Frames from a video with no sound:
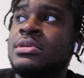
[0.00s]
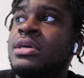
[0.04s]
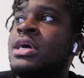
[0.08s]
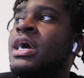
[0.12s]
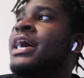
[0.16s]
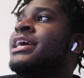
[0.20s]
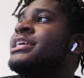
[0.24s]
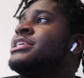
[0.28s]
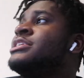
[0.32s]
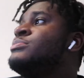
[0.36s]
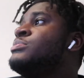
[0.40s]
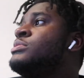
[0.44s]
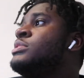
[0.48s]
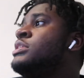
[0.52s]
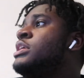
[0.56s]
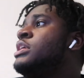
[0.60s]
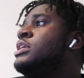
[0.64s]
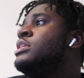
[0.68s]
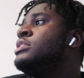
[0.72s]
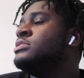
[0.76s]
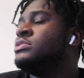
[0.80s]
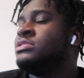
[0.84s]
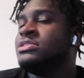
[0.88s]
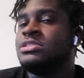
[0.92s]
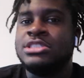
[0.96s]
I just be
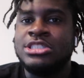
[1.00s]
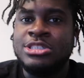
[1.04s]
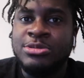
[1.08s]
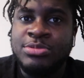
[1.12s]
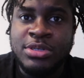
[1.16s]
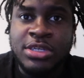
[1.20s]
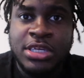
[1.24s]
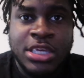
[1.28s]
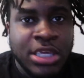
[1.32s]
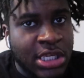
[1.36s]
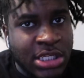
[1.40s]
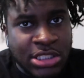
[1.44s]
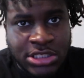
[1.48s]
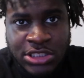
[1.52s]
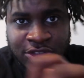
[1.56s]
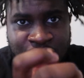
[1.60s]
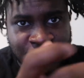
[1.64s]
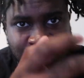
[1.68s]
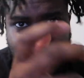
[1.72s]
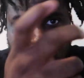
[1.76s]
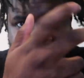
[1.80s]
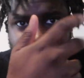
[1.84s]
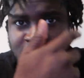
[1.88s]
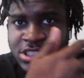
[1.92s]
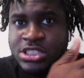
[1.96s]
geeking. She be eating. She
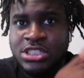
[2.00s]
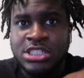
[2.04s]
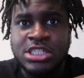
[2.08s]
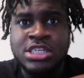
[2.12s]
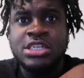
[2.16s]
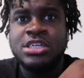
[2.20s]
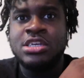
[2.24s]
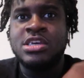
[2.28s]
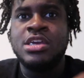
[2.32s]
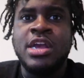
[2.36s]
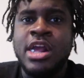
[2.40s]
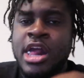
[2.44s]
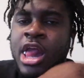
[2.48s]
freaking. She deaky.